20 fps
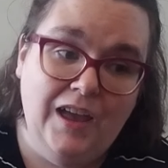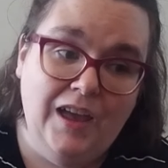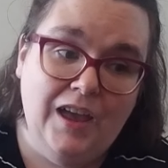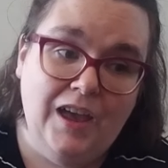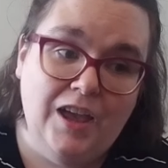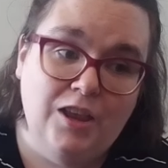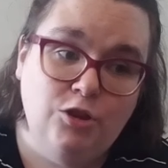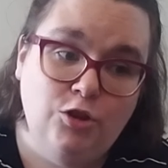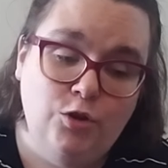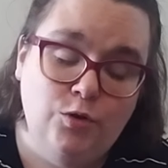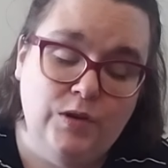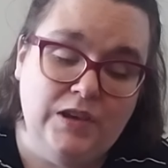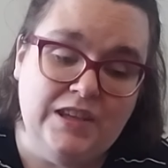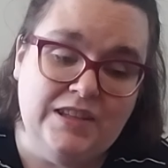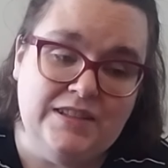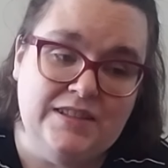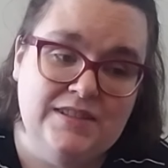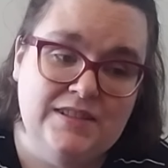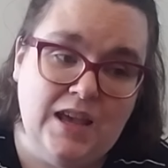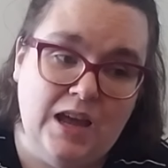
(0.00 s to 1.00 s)
And you
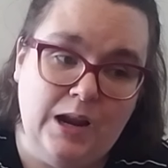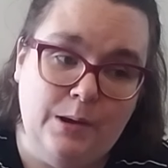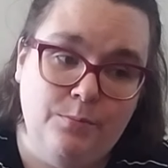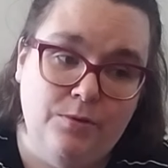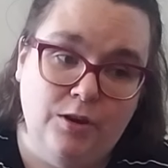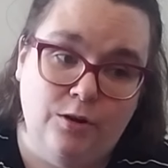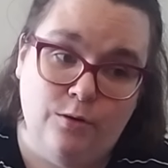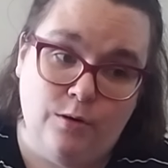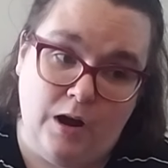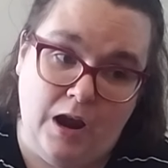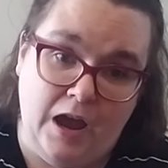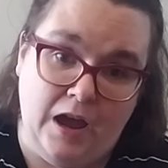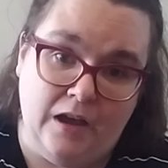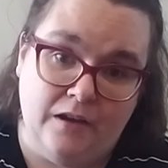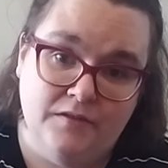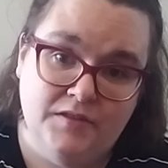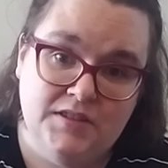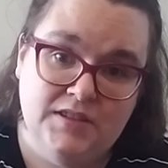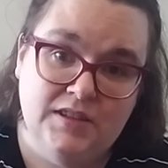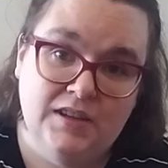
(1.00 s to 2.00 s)
can set up the
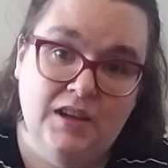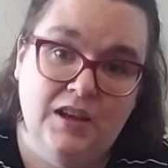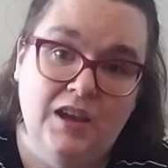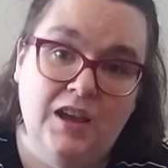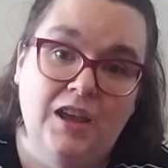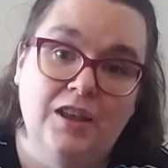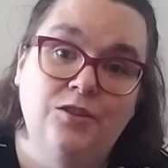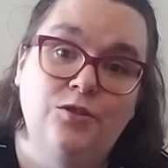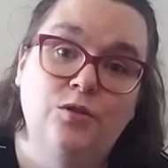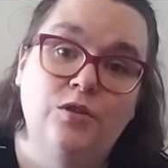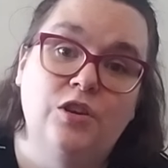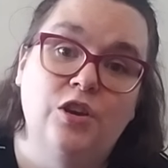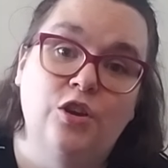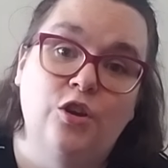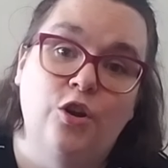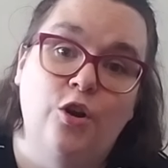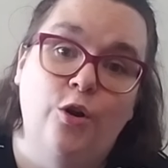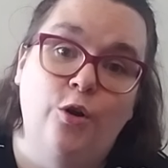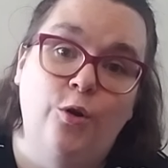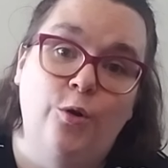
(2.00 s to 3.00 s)
crafts, and you can
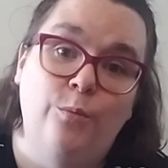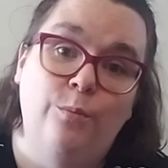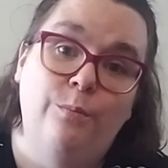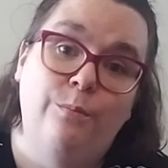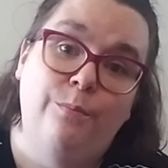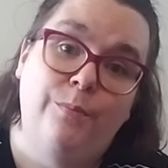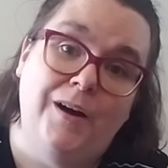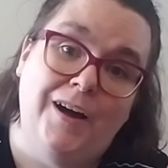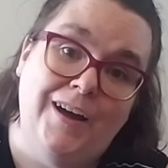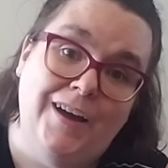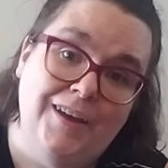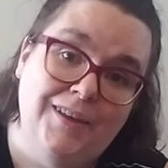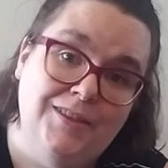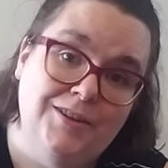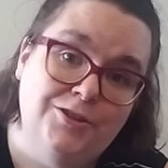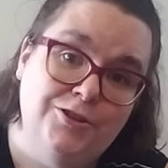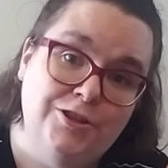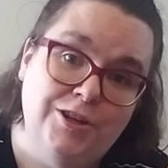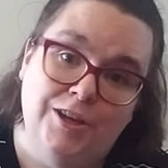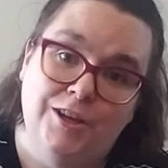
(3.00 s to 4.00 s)
go buy the
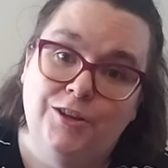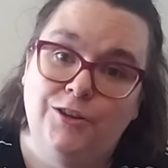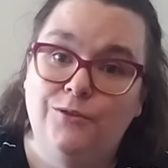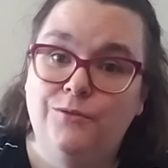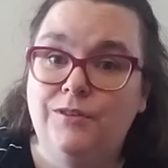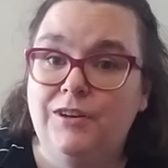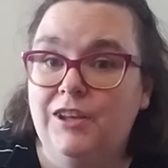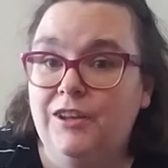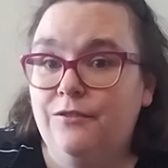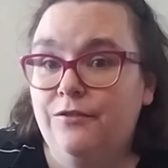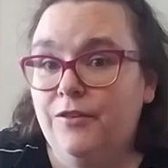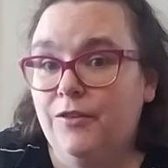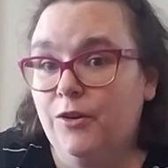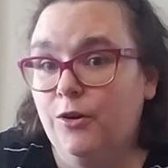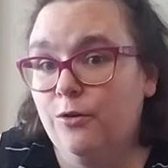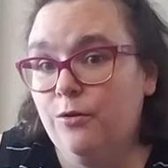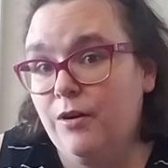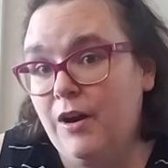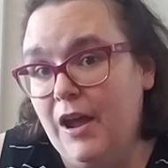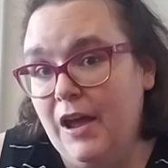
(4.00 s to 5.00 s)
shit you need for the
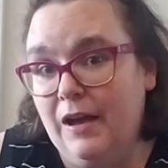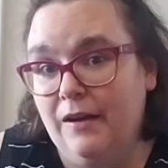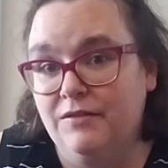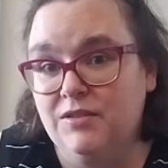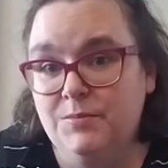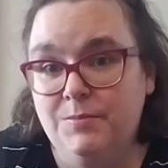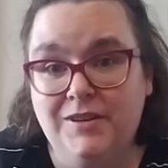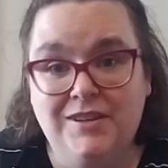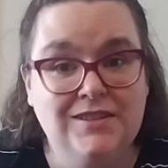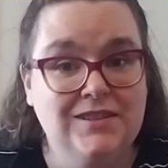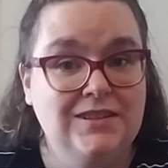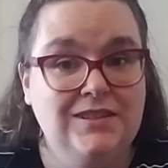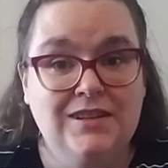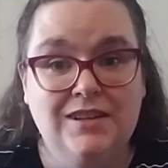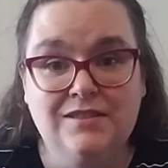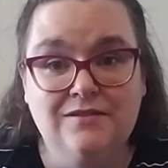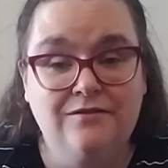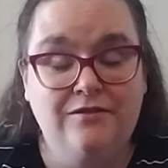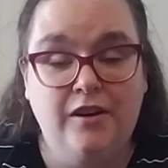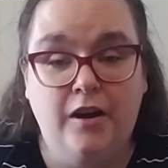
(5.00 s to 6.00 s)
crafts because it
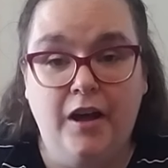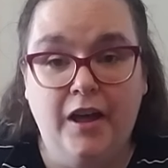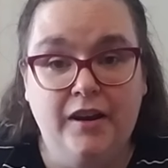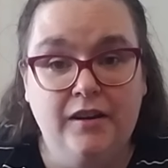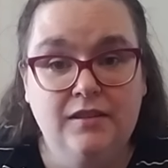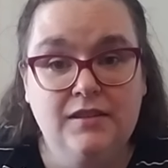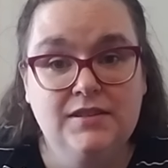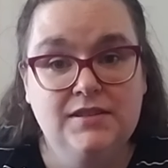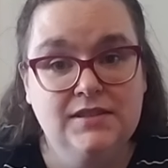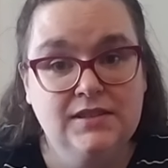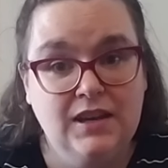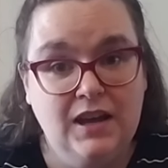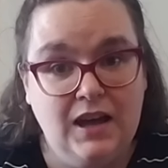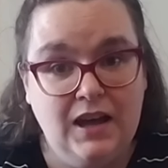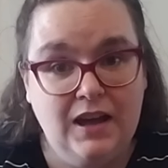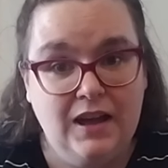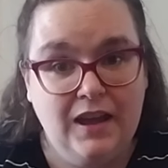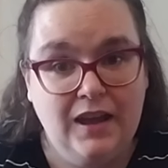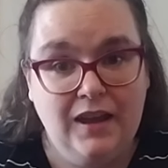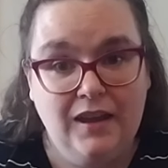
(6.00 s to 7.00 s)
doesn't fall out of the
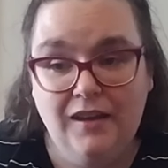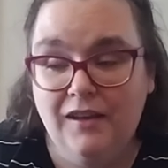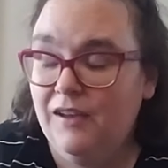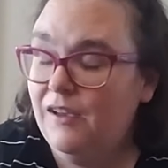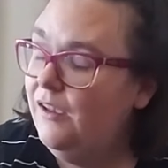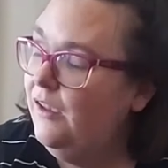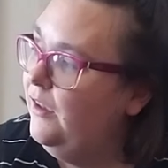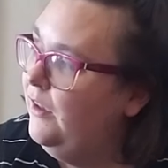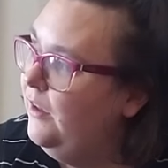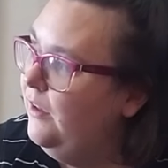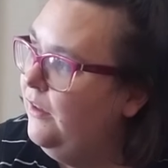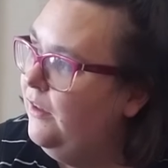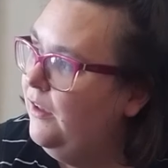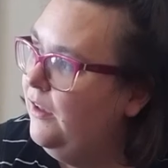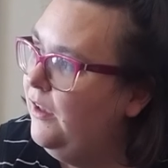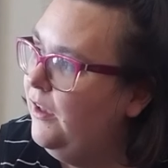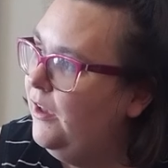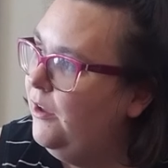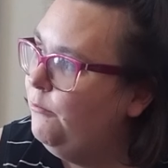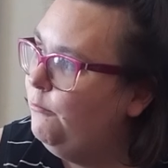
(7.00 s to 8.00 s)
sky.
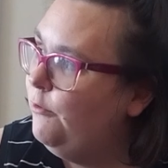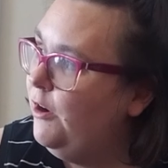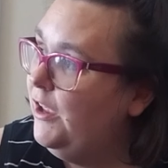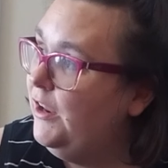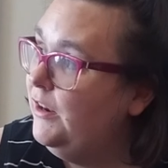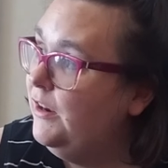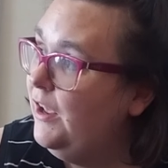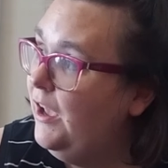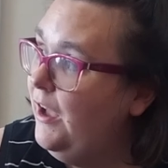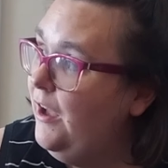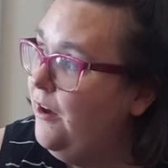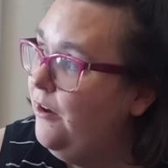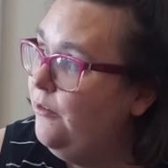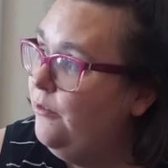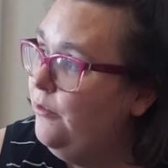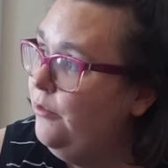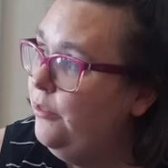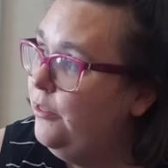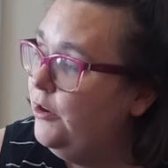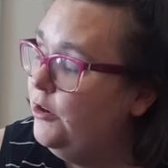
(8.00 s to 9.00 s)
And right
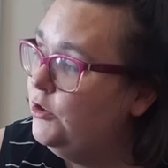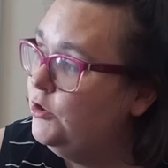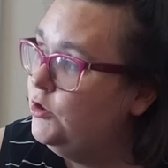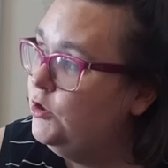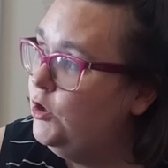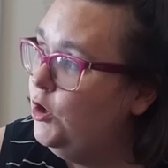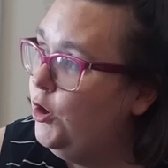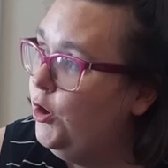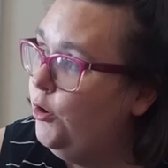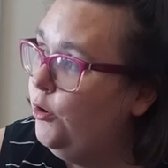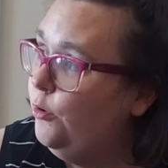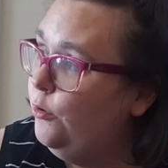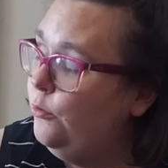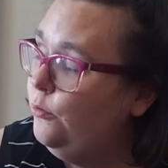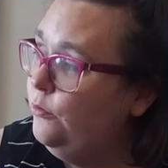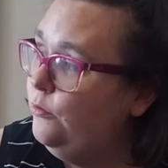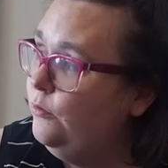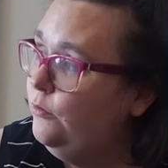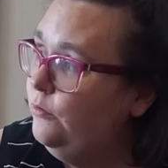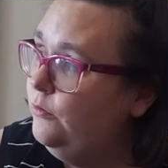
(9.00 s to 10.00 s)
now, there's
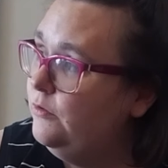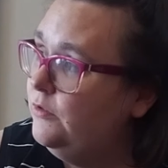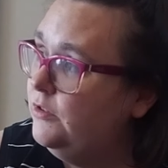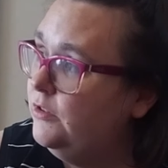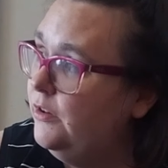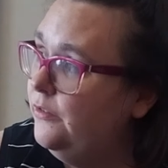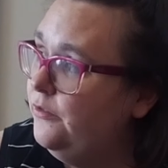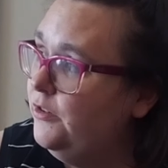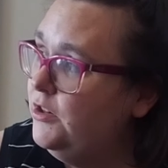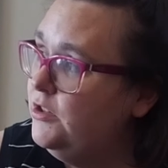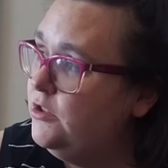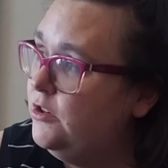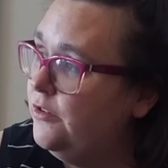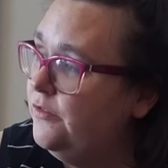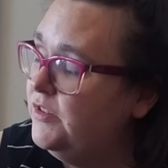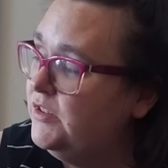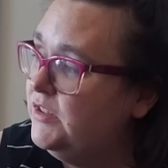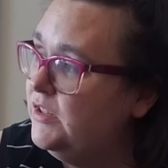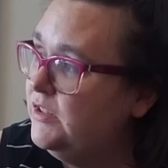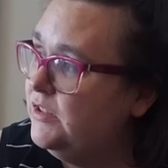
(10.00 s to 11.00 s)
no delivery
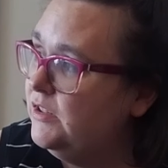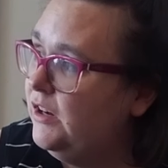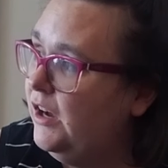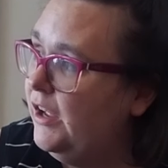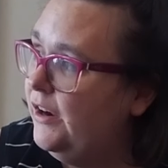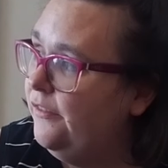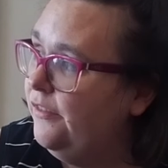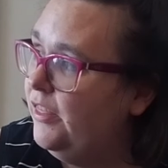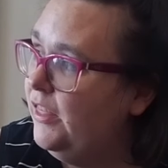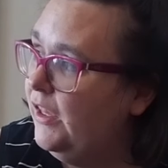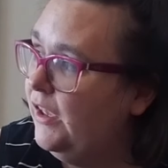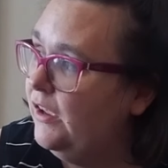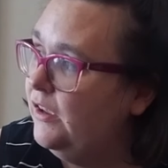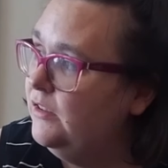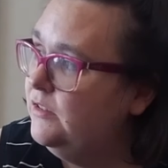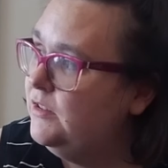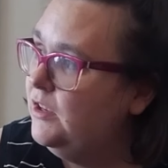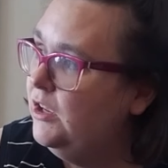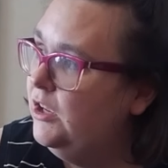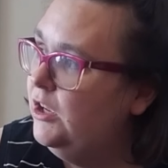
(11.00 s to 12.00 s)
services, a lot of
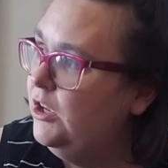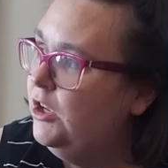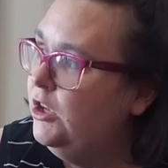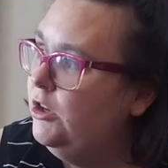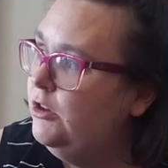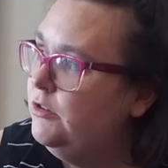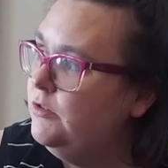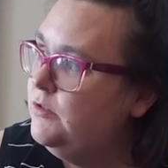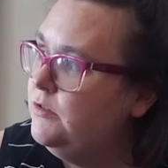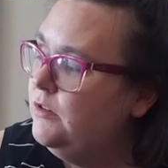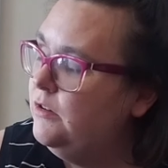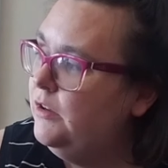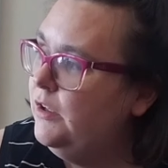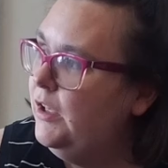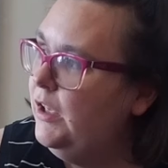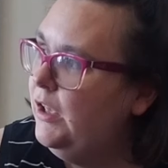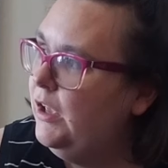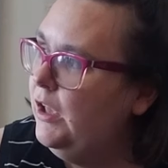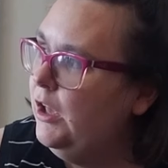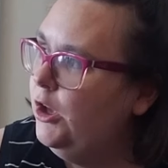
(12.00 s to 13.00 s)
things. So,
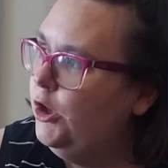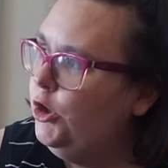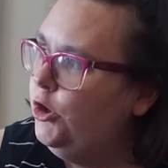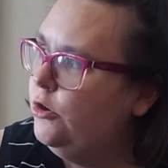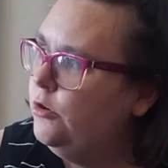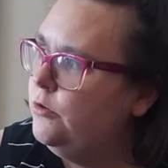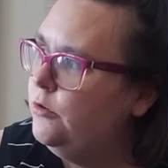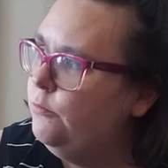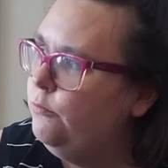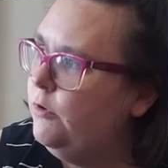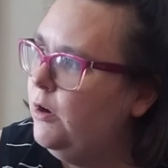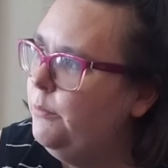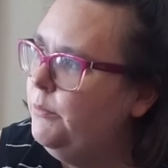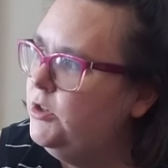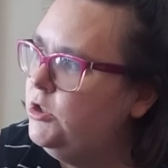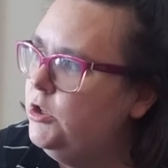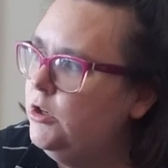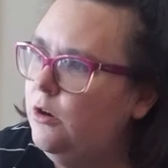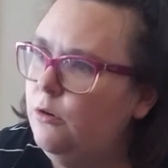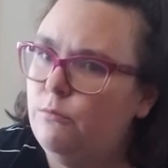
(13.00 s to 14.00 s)
like, you're
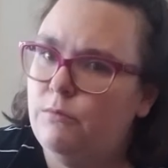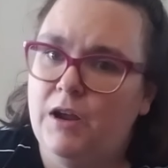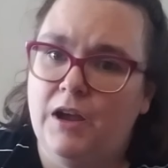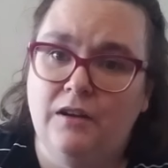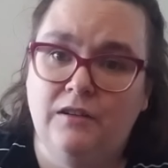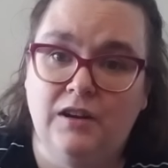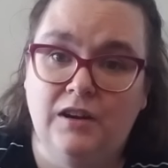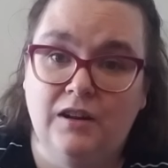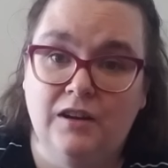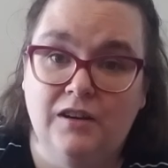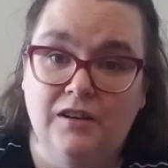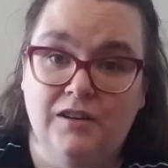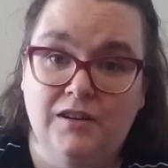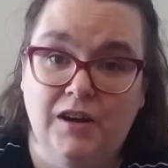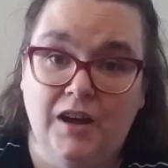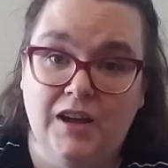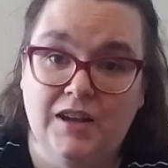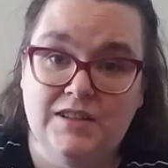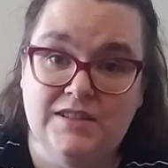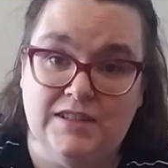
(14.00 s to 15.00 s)
rummaging around in a
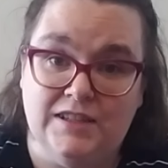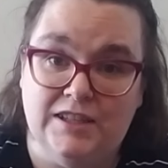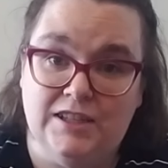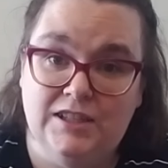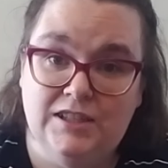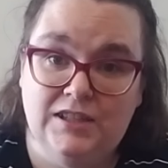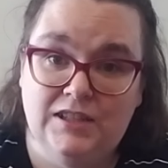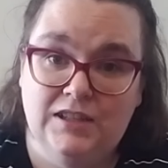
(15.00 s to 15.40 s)
closet